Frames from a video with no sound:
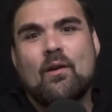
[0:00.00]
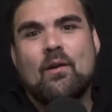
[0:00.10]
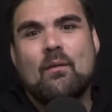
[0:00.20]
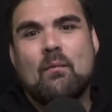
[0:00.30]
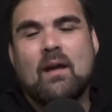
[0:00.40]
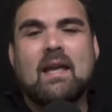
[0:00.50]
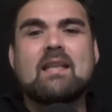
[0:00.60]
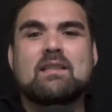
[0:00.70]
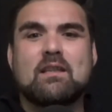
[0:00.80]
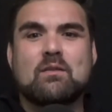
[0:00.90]
My
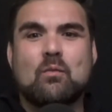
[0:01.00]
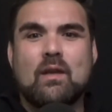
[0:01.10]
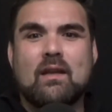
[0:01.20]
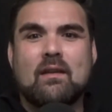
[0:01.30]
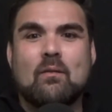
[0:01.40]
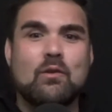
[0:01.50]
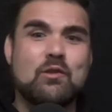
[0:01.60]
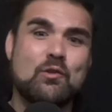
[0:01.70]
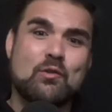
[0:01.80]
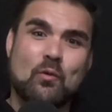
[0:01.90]
guest this week, which
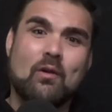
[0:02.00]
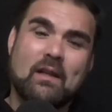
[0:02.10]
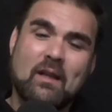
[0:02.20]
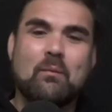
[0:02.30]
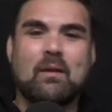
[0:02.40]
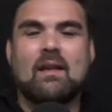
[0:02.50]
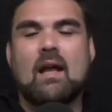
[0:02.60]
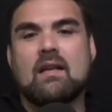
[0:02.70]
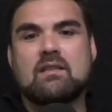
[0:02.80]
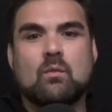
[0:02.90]
you saw a little bit
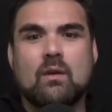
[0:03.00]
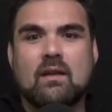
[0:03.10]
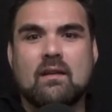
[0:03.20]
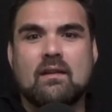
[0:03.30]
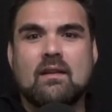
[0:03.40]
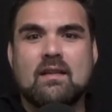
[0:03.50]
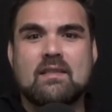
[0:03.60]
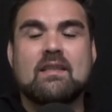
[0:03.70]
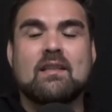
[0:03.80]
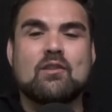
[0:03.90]
last week,
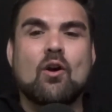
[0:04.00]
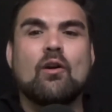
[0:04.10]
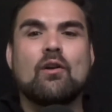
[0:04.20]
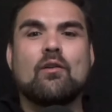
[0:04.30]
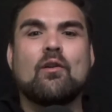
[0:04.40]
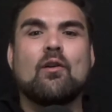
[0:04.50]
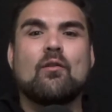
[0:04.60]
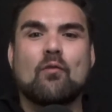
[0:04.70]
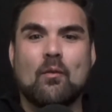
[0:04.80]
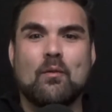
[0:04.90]
is the Tongan
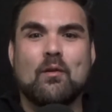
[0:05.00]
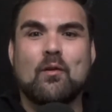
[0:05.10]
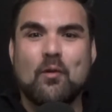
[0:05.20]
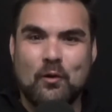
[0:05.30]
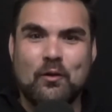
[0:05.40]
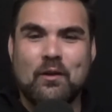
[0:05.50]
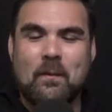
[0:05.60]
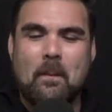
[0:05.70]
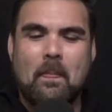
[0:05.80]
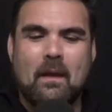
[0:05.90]
Robin Hood.
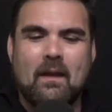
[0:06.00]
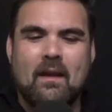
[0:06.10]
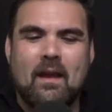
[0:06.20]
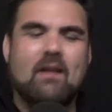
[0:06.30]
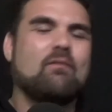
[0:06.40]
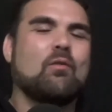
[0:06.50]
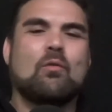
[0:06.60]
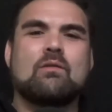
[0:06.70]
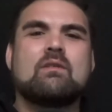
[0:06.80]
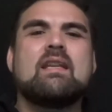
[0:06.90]
And of
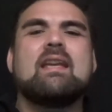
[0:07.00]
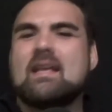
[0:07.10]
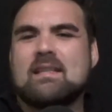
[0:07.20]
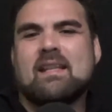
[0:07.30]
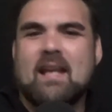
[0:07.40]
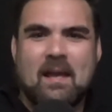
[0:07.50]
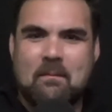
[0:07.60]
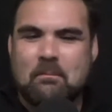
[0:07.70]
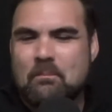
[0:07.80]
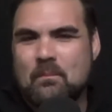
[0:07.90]
course he has a
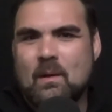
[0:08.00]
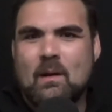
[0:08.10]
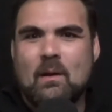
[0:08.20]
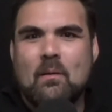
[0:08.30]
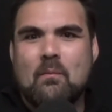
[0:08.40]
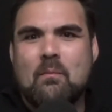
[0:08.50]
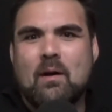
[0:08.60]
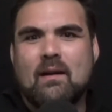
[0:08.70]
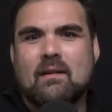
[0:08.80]
name, but